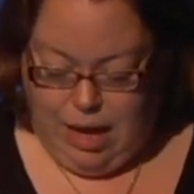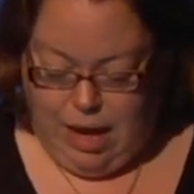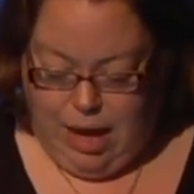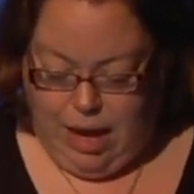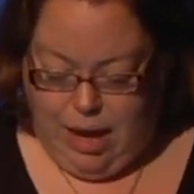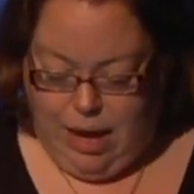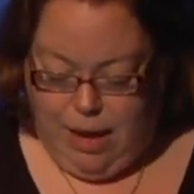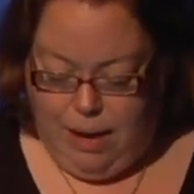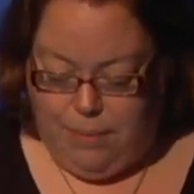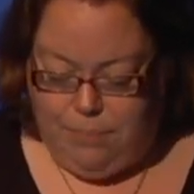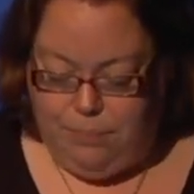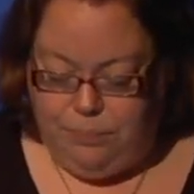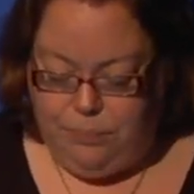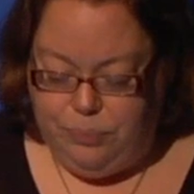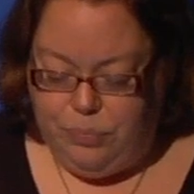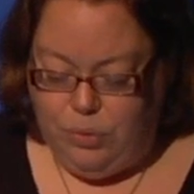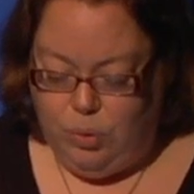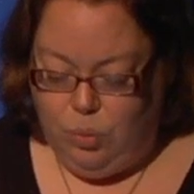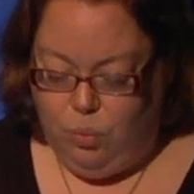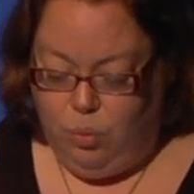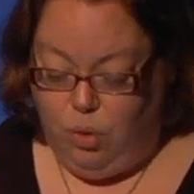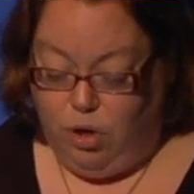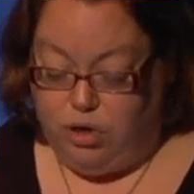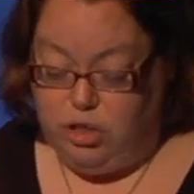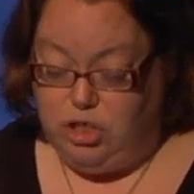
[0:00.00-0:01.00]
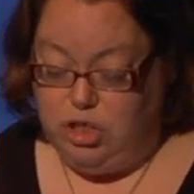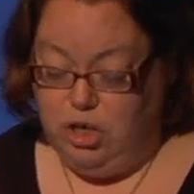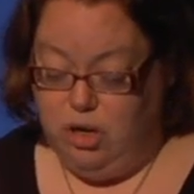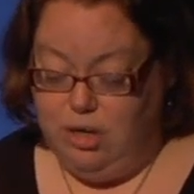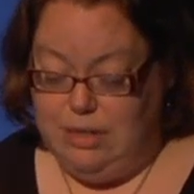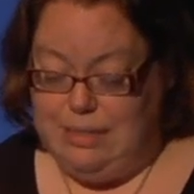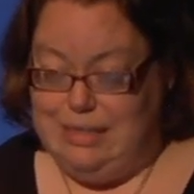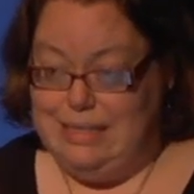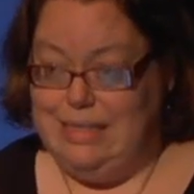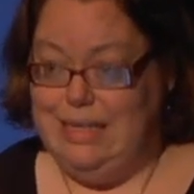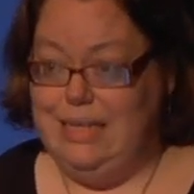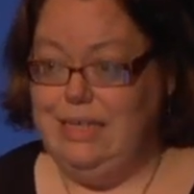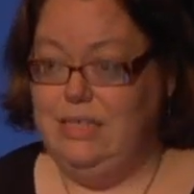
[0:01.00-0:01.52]
What
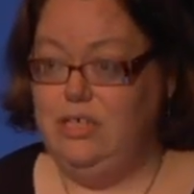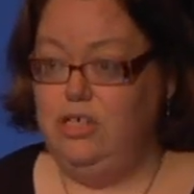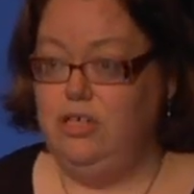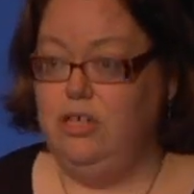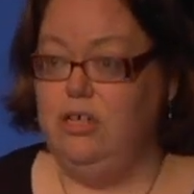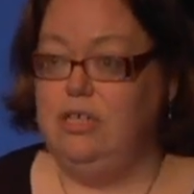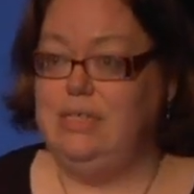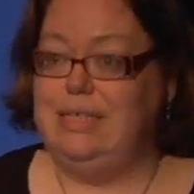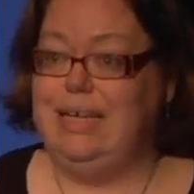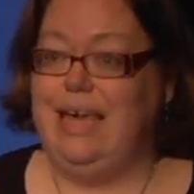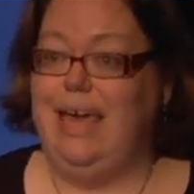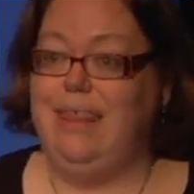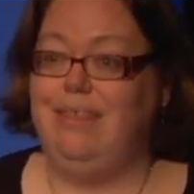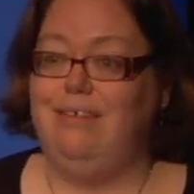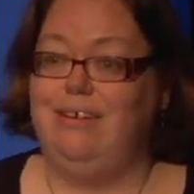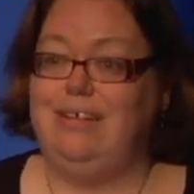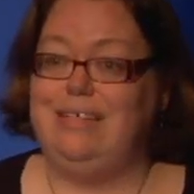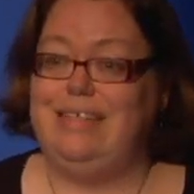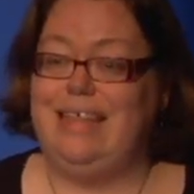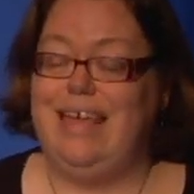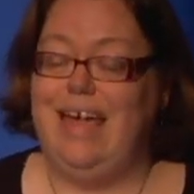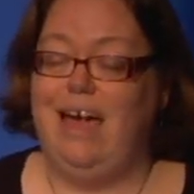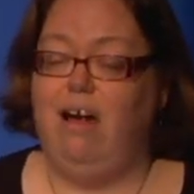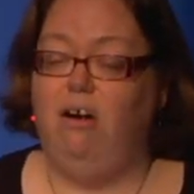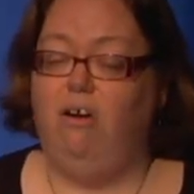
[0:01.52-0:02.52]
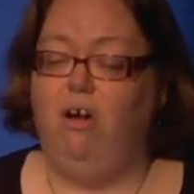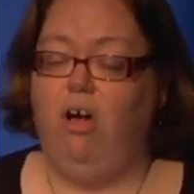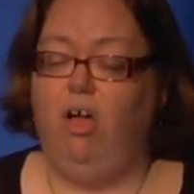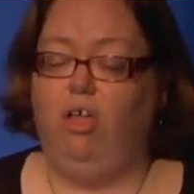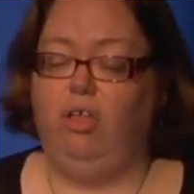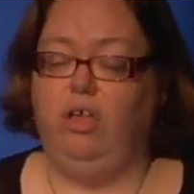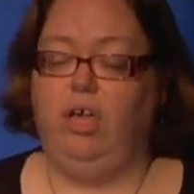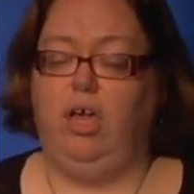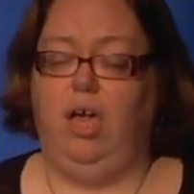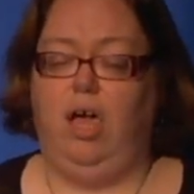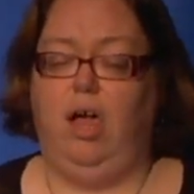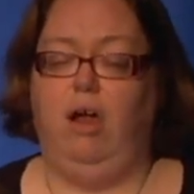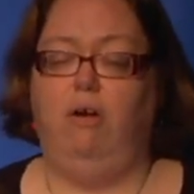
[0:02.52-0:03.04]
joins these shows together is they are
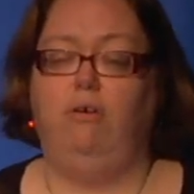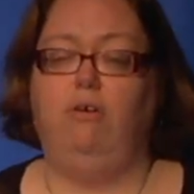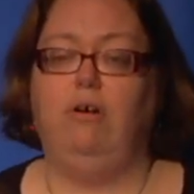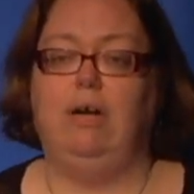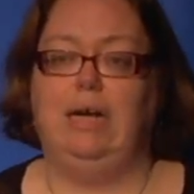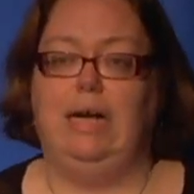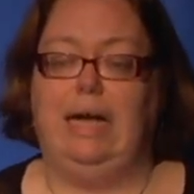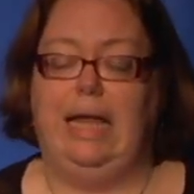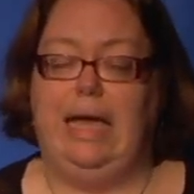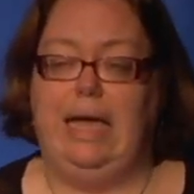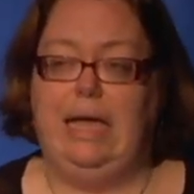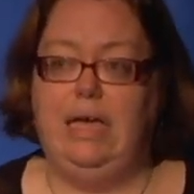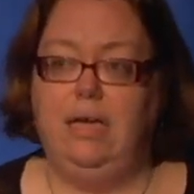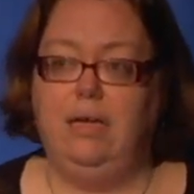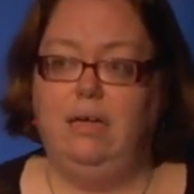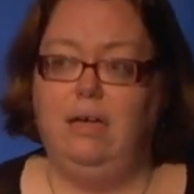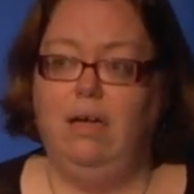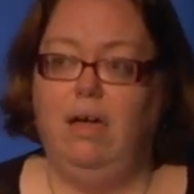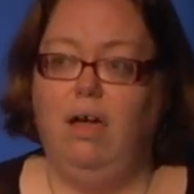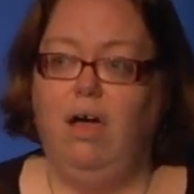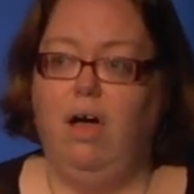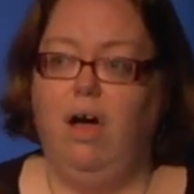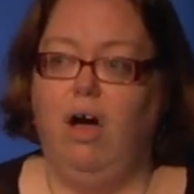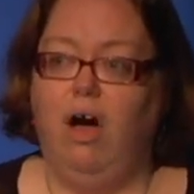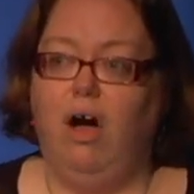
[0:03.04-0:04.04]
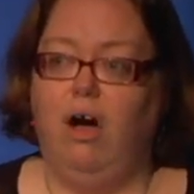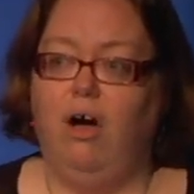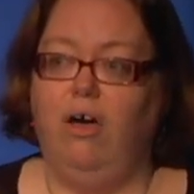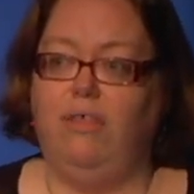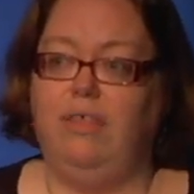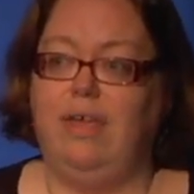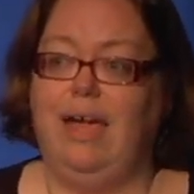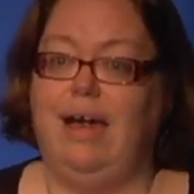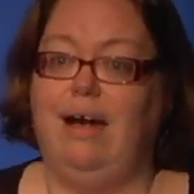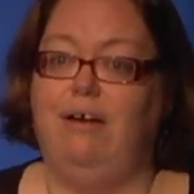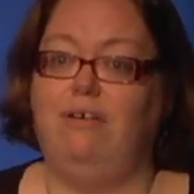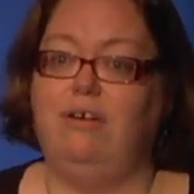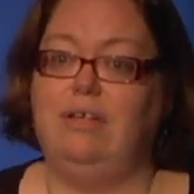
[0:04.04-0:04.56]
all currently, or
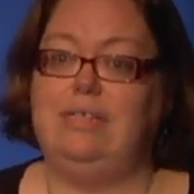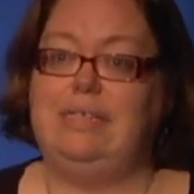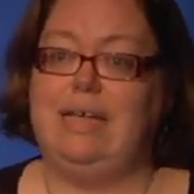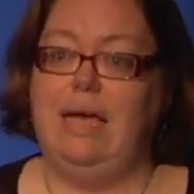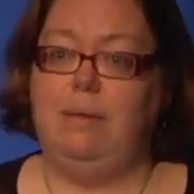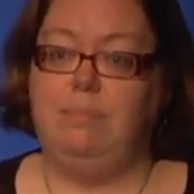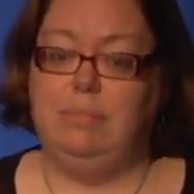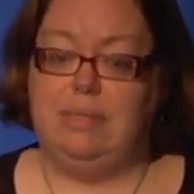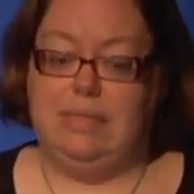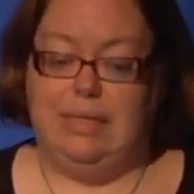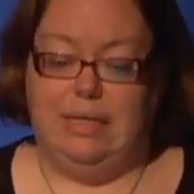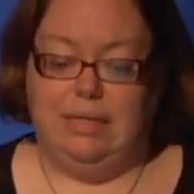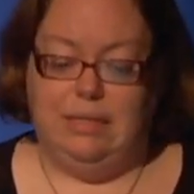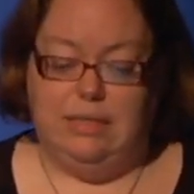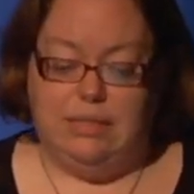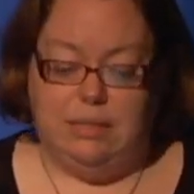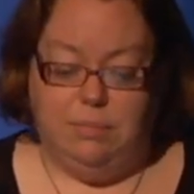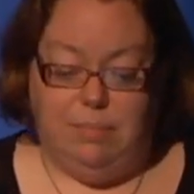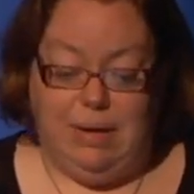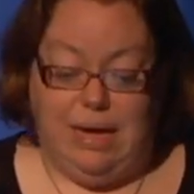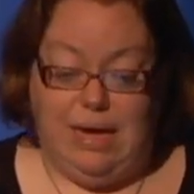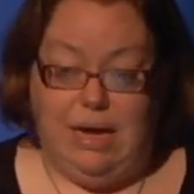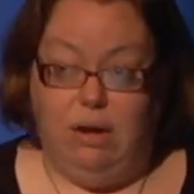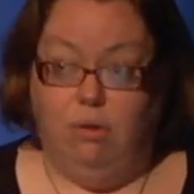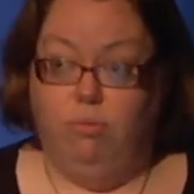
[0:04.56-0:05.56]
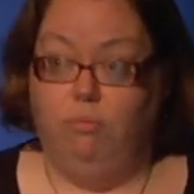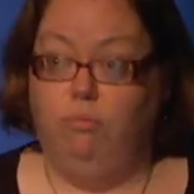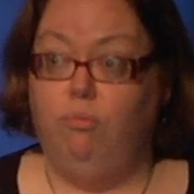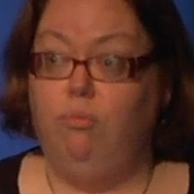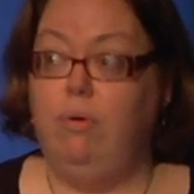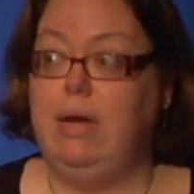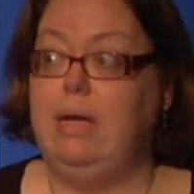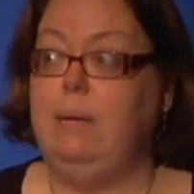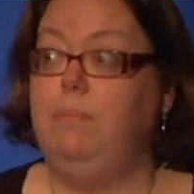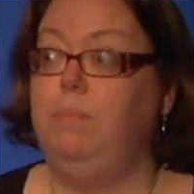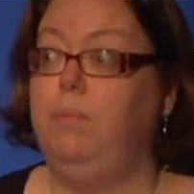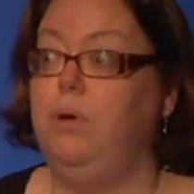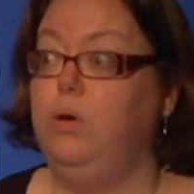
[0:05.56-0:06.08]
they are attempting to be
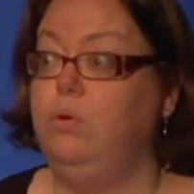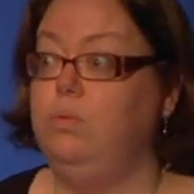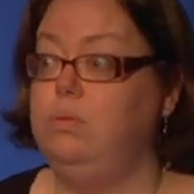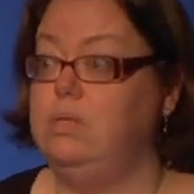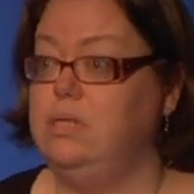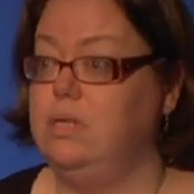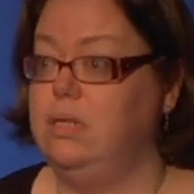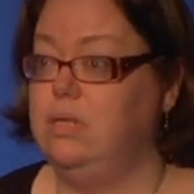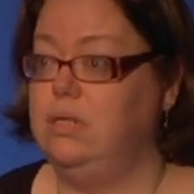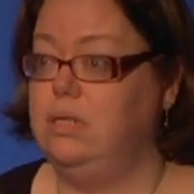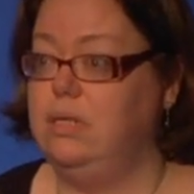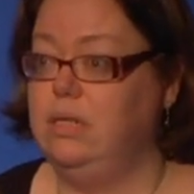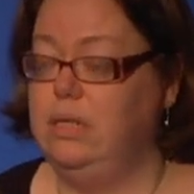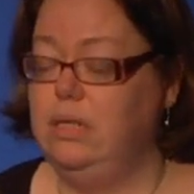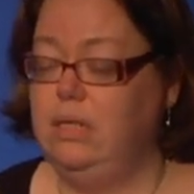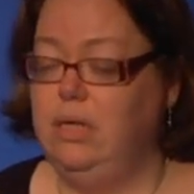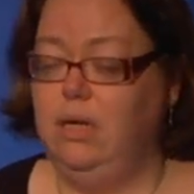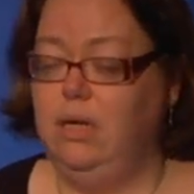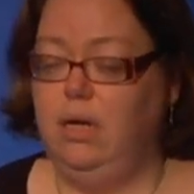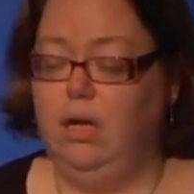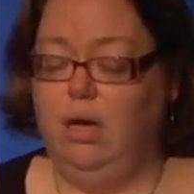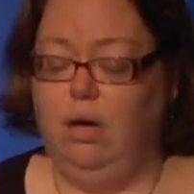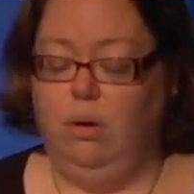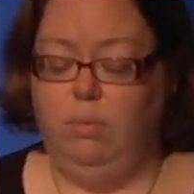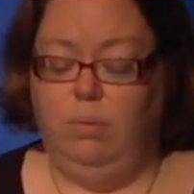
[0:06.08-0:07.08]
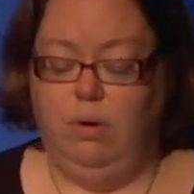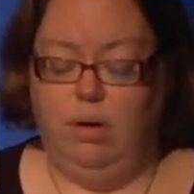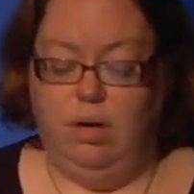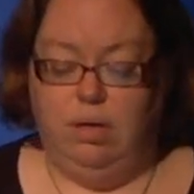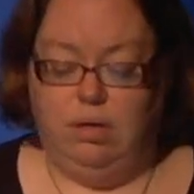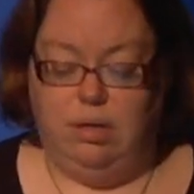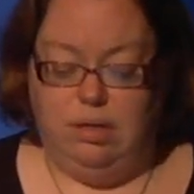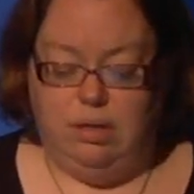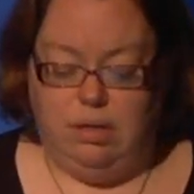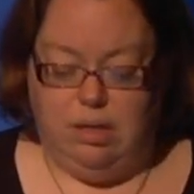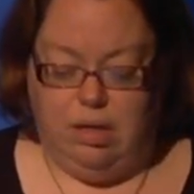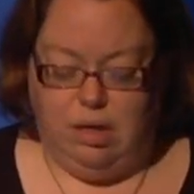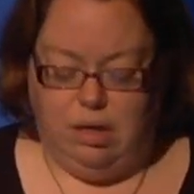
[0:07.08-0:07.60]
rebooted, a
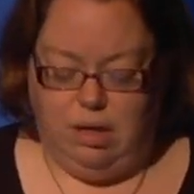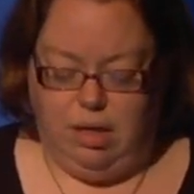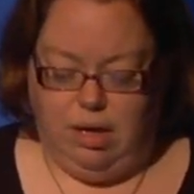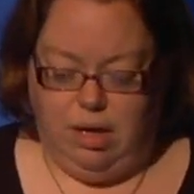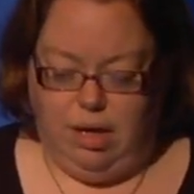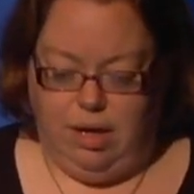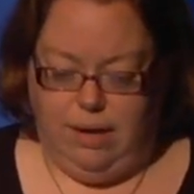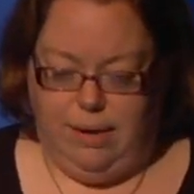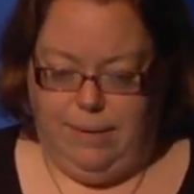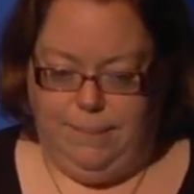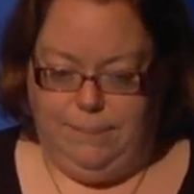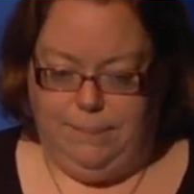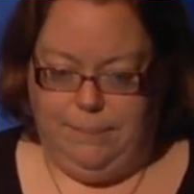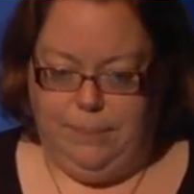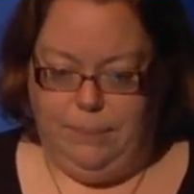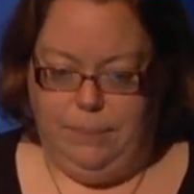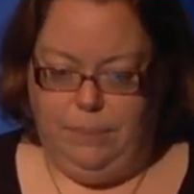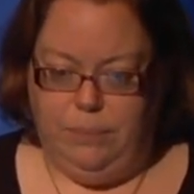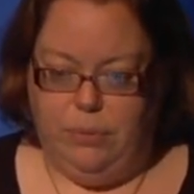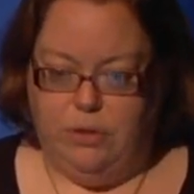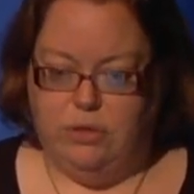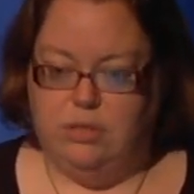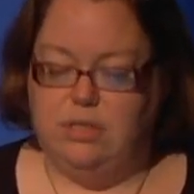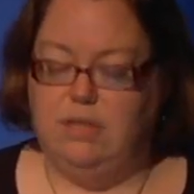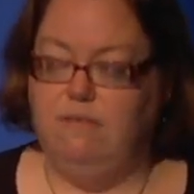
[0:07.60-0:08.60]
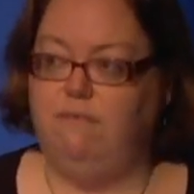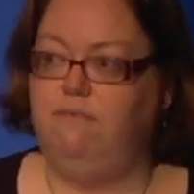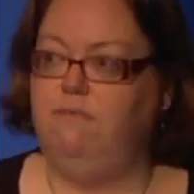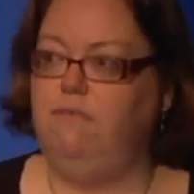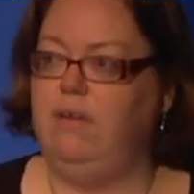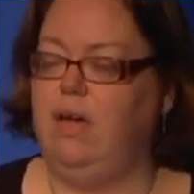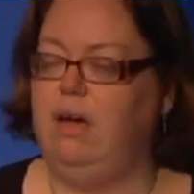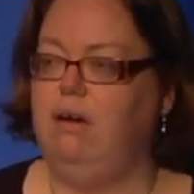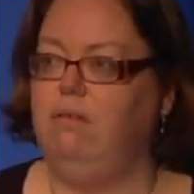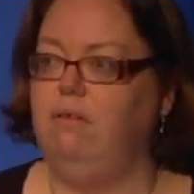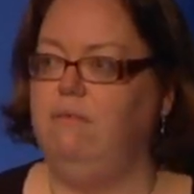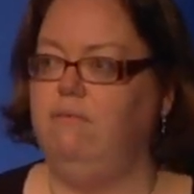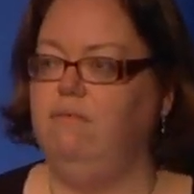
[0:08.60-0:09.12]
word that puts the
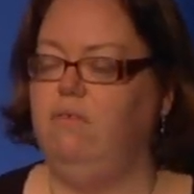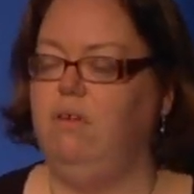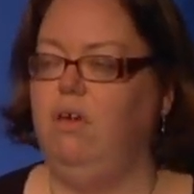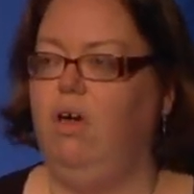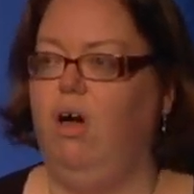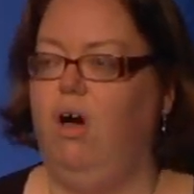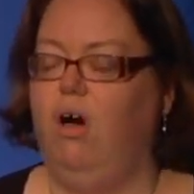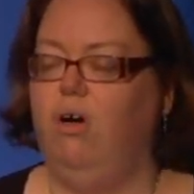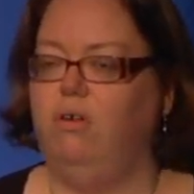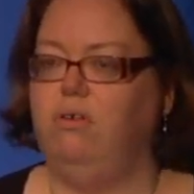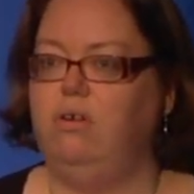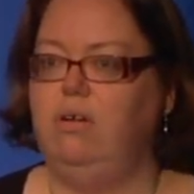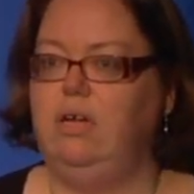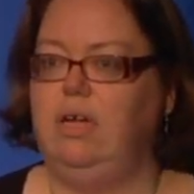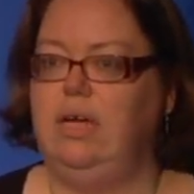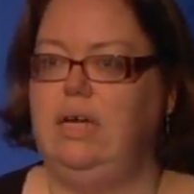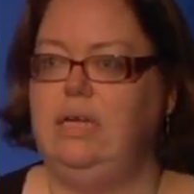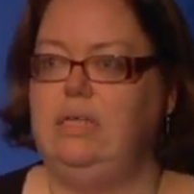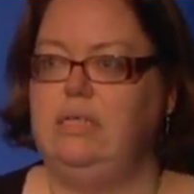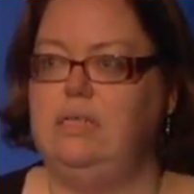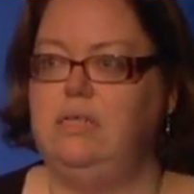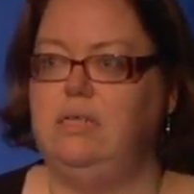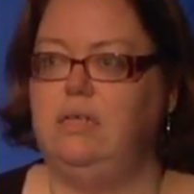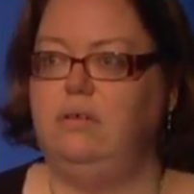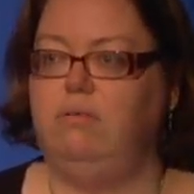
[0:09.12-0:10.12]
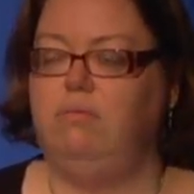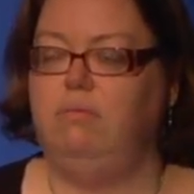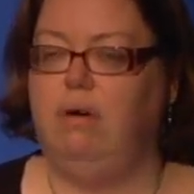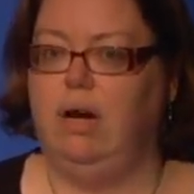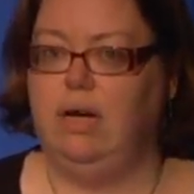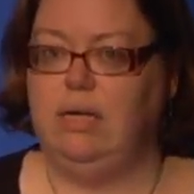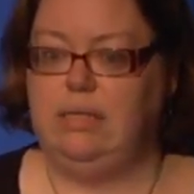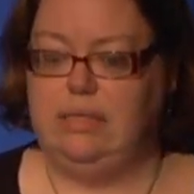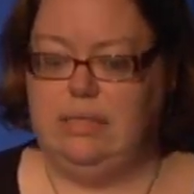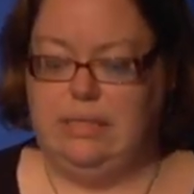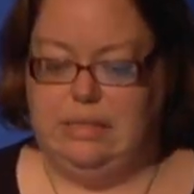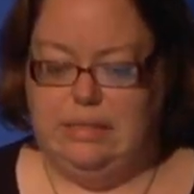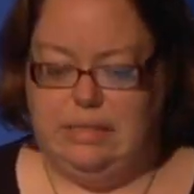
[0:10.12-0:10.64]
fear of God into
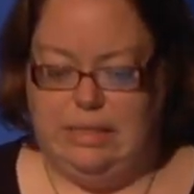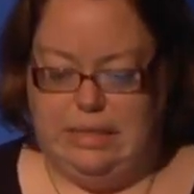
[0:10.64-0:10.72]
writers